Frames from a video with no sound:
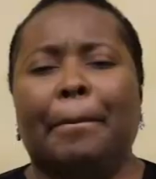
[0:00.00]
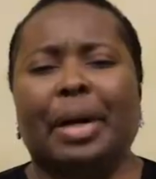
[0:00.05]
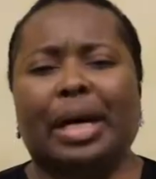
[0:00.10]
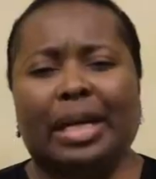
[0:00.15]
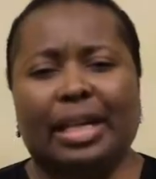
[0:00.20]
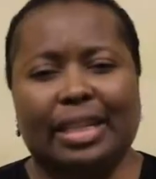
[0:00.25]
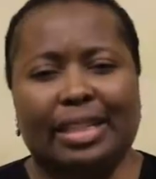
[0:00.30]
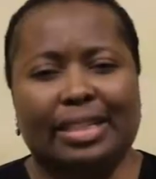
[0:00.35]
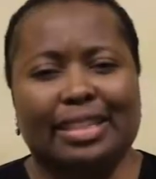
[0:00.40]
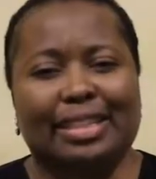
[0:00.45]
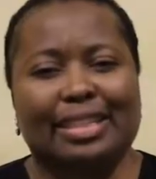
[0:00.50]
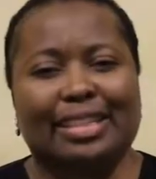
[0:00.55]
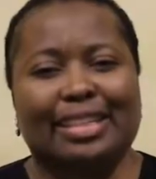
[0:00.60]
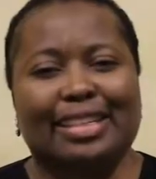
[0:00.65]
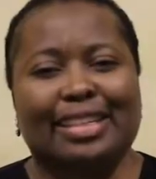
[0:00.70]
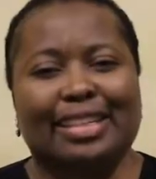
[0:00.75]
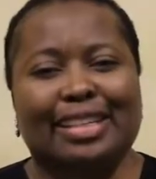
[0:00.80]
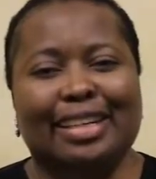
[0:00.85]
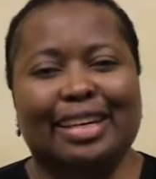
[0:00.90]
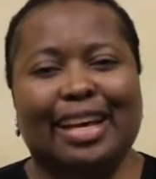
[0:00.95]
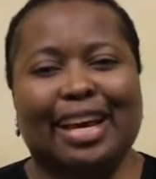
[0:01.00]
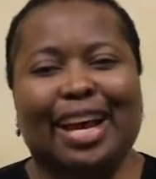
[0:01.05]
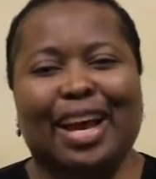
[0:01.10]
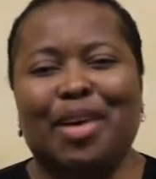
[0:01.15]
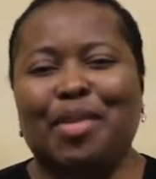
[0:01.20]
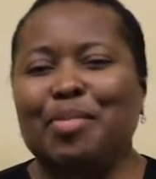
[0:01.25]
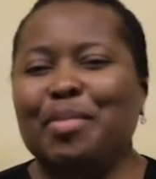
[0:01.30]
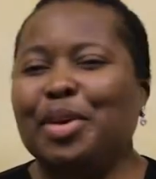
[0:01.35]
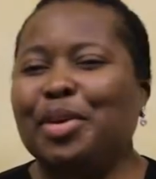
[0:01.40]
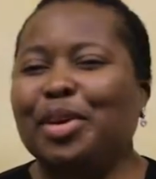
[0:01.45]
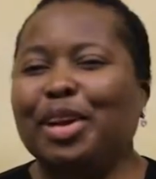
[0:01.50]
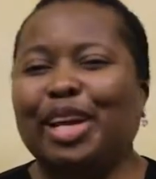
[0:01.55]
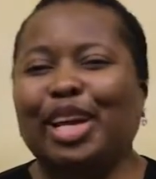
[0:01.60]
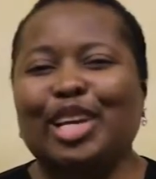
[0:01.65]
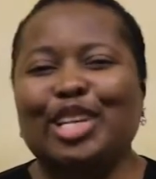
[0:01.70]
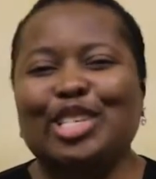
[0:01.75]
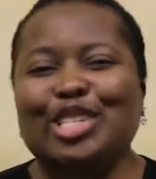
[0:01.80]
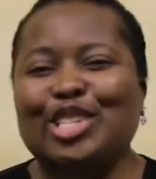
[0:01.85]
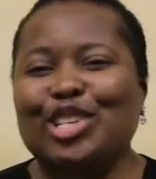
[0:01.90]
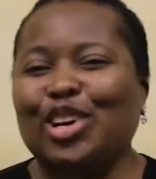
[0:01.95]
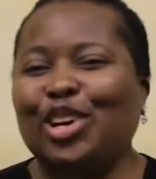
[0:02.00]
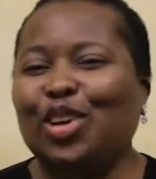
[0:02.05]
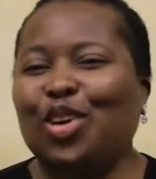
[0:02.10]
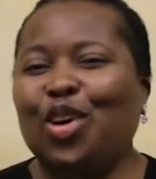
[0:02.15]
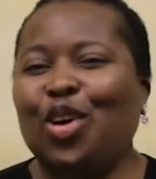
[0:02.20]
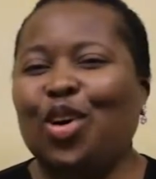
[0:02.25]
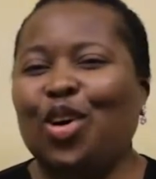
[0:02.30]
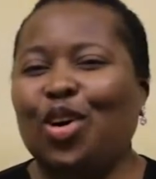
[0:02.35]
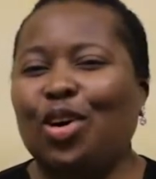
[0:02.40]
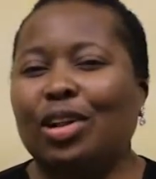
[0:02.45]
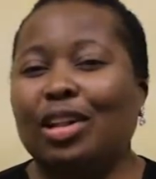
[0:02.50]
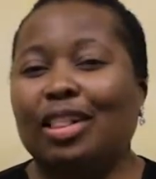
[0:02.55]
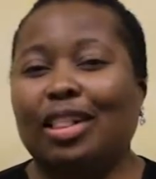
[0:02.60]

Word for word: But America is not all